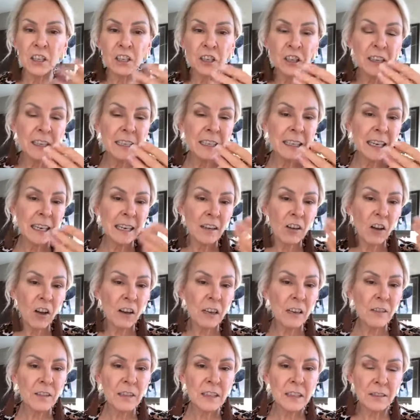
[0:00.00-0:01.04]
you're gonna get
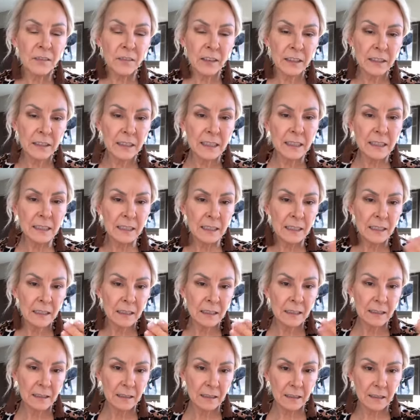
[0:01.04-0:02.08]
all of these
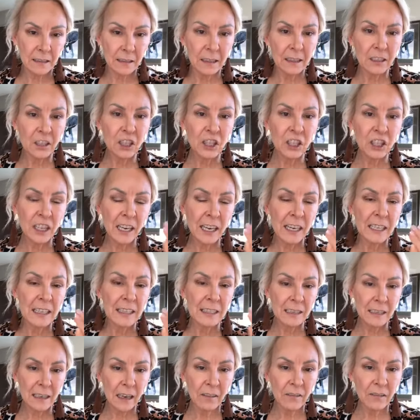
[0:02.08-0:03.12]
variances and
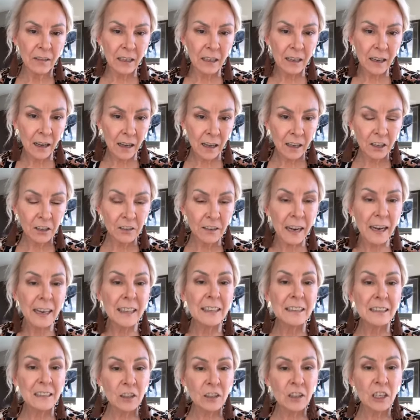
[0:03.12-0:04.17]
shades of the color and
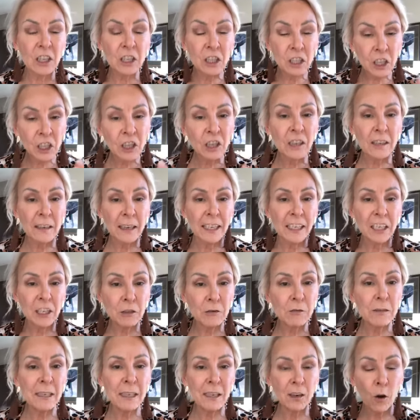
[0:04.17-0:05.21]
it's gonna look like
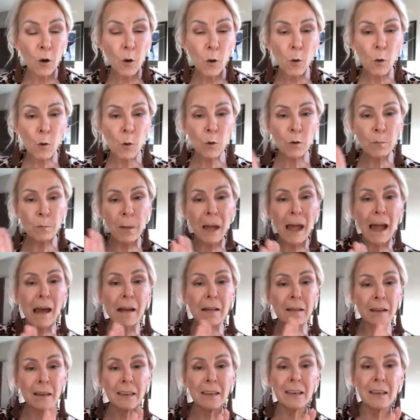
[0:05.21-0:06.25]
you did a whole
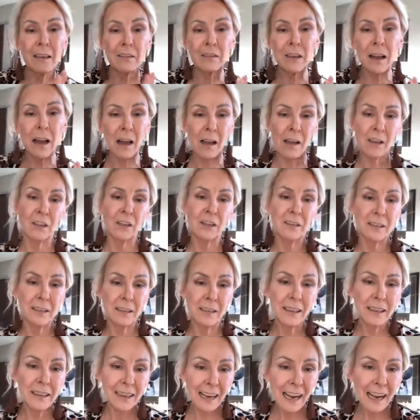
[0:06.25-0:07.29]
palette of colors